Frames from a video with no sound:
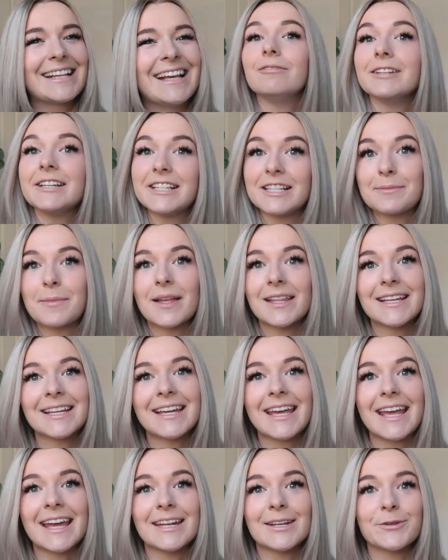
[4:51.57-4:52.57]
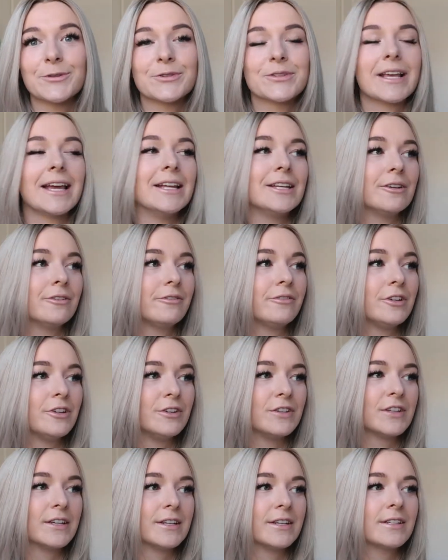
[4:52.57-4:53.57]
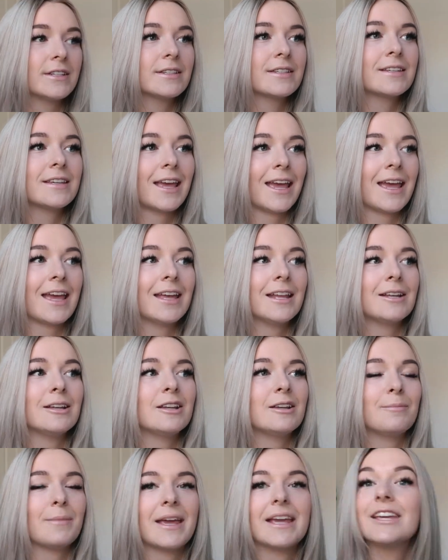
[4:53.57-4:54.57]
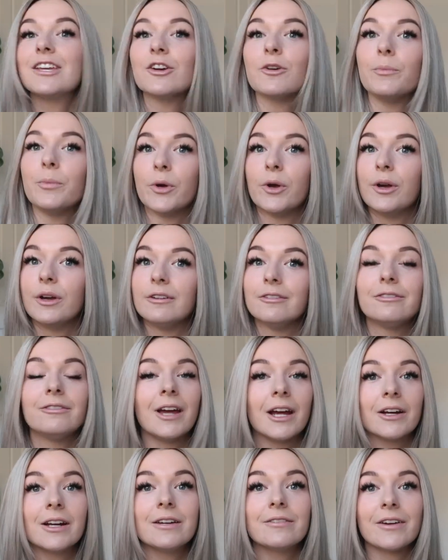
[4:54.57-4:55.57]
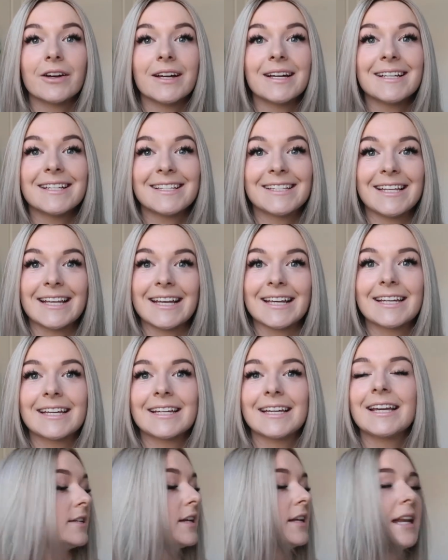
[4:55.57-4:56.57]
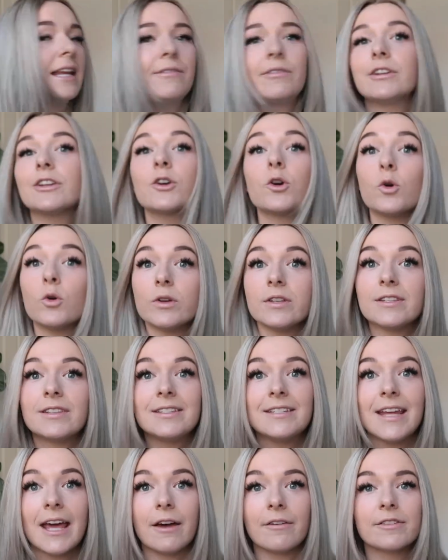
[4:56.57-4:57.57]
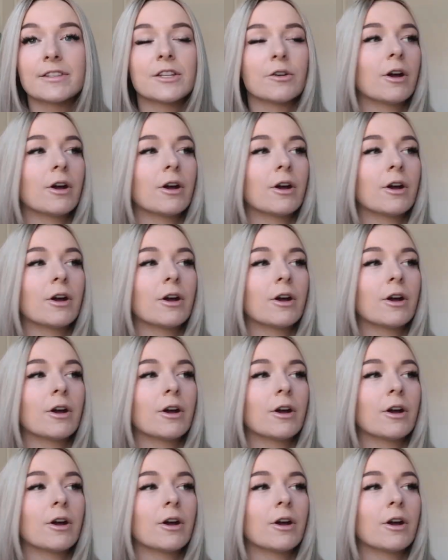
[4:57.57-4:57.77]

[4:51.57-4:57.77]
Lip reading: Lovely smelling candles and diffusers can make your bird very, very sick and can even cause death.